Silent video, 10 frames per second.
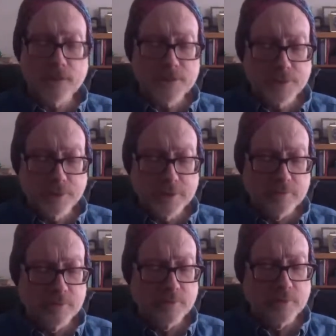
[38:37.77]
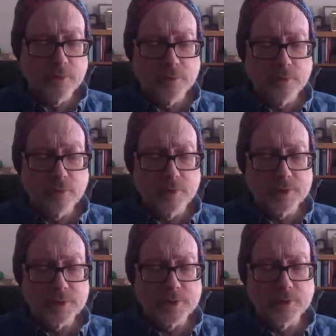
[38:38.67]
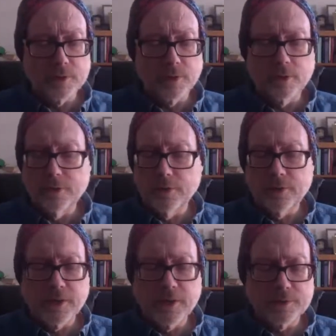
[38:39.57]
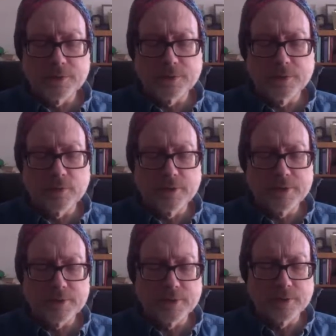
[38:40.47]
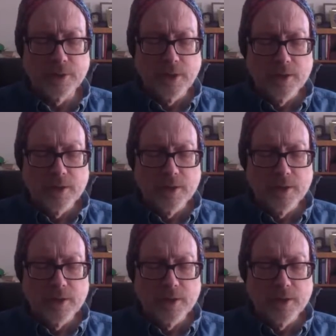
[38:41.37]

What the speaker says: So even if you know the question, know the answer to the question,